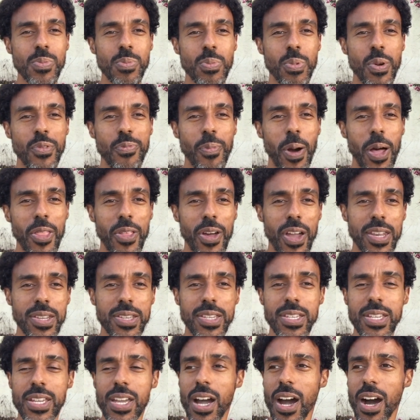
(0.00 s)
with my
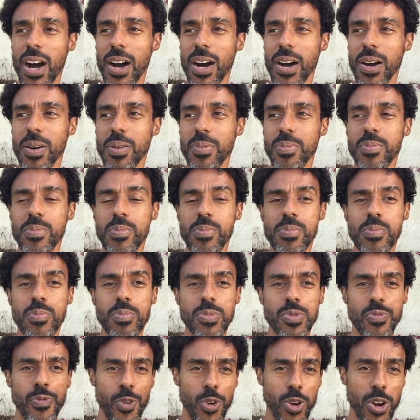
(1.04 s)
lady uh,
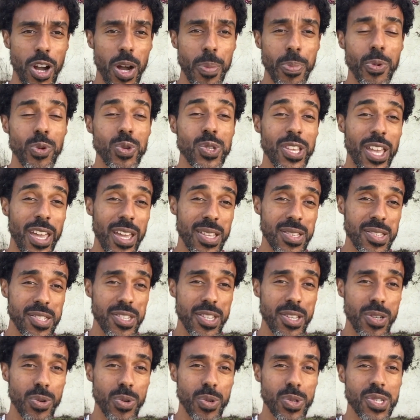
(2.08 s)
for couples and
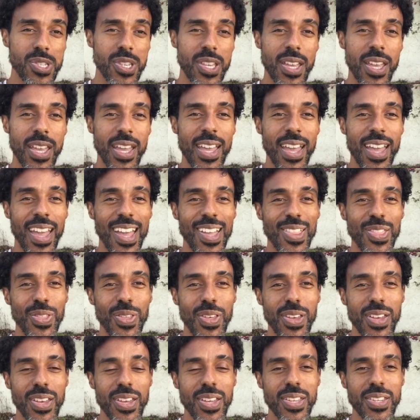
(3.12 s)
singles, and
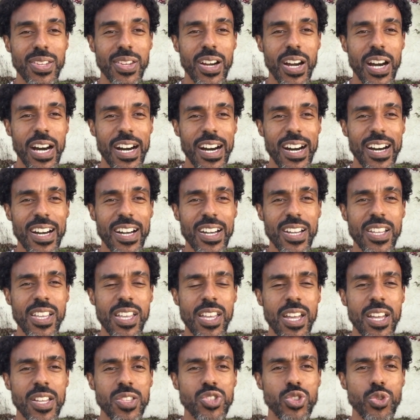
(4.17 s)
then uh,
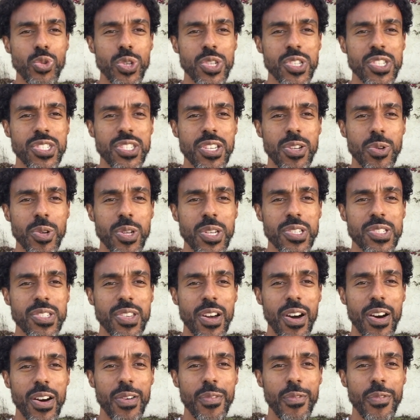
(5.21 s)
do a series
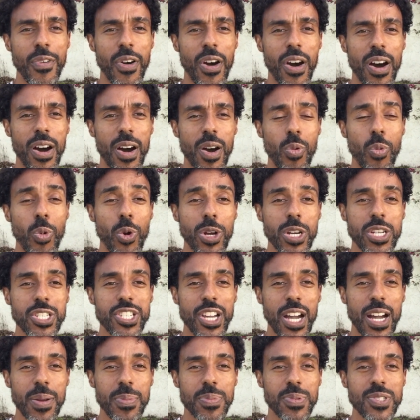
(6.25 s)
of uh,
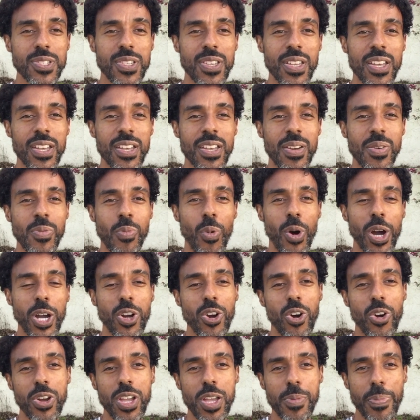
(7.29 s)
workshops. One
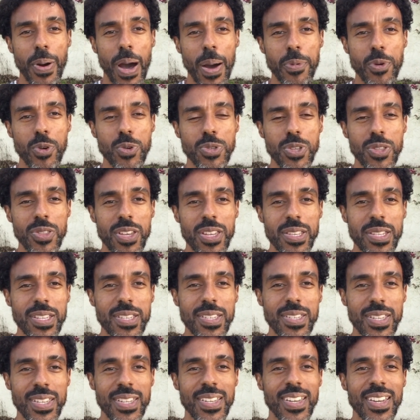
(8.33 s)
called Hip Hop Kundalini.
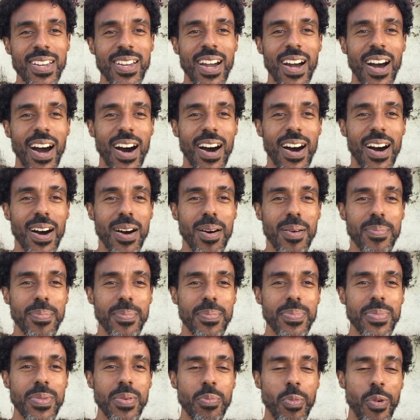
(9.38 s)
Um,
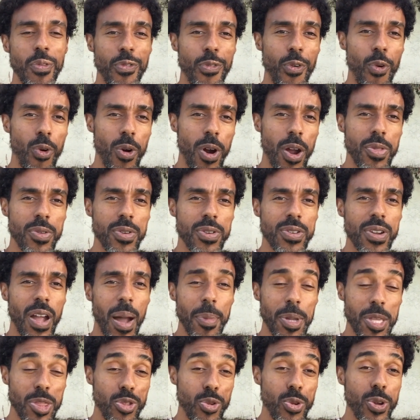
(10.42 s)
the four other, I
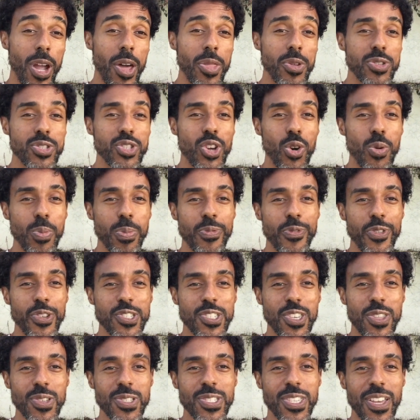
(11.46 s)
mean, three other dope
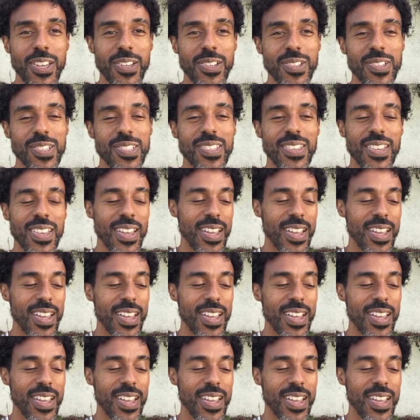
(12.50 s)
facilitators,